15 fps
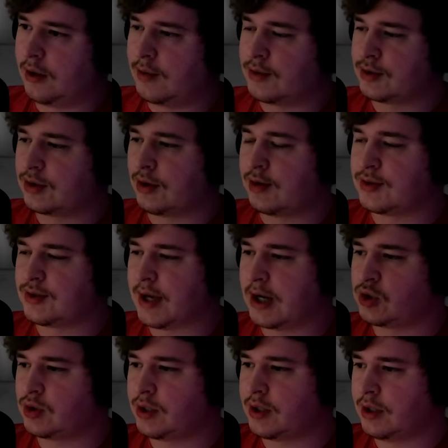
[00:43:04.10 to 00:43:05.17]
that was close,
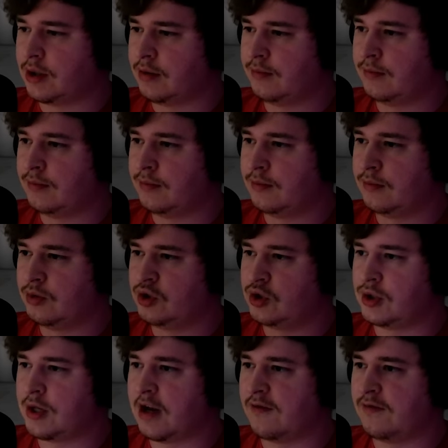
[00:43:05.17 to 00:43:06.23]
actually.
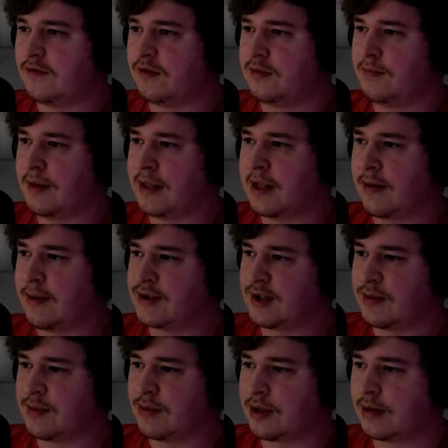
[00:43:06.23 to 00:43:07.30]
Could not have been that
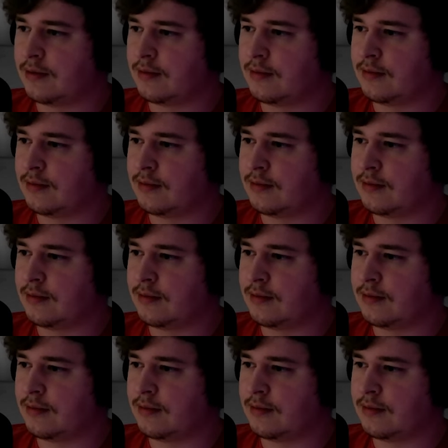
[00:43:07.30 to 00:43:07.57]
risky with it.